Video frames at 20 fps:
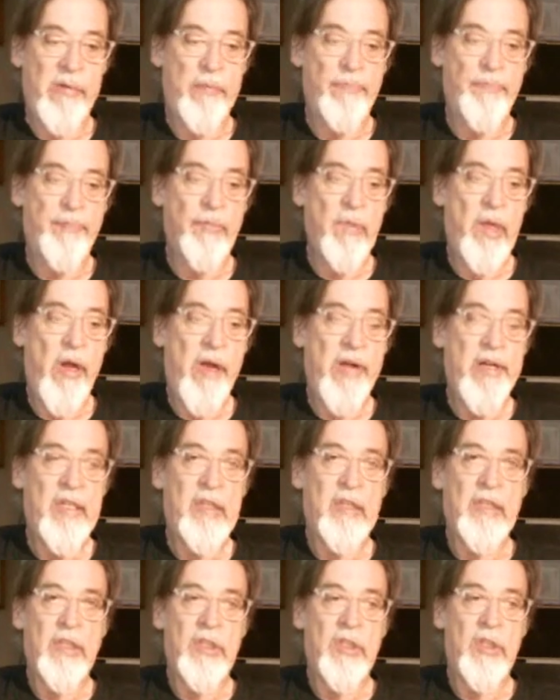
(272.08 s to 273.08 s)
often
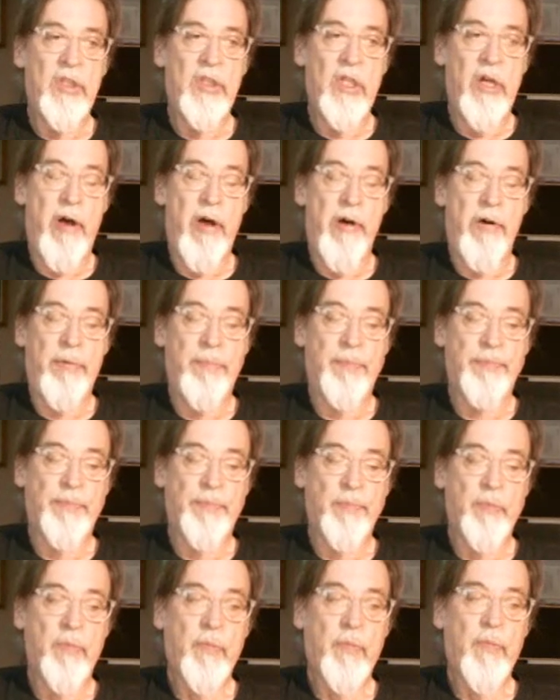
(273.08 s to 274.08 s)
people will
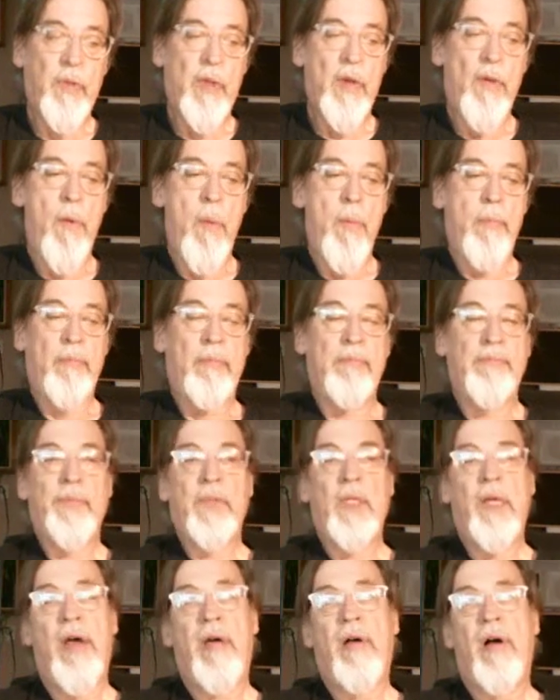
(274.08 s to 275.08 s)

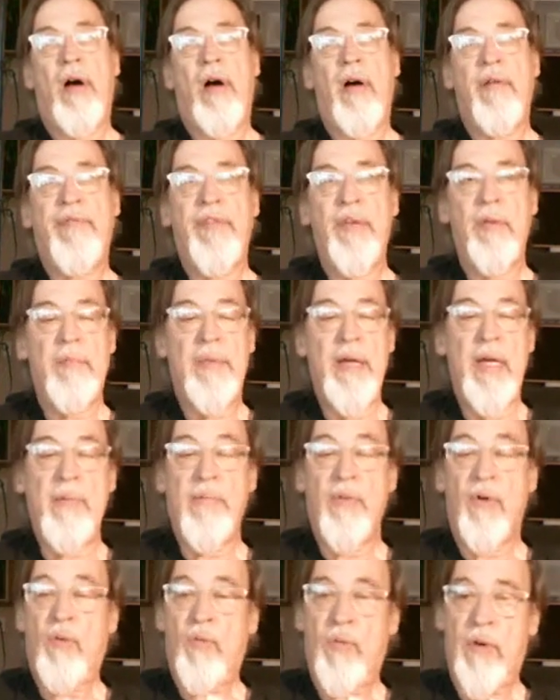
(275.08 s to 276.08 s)
treat
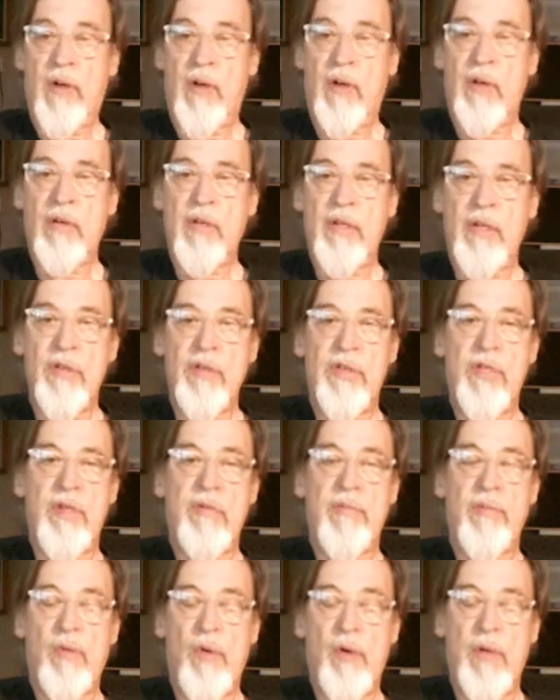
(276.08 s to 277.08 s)
sociology as a
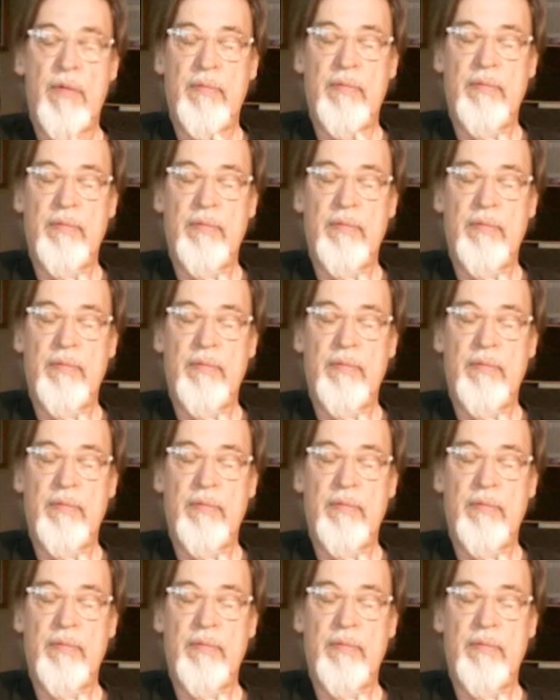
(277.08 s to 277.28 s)
science.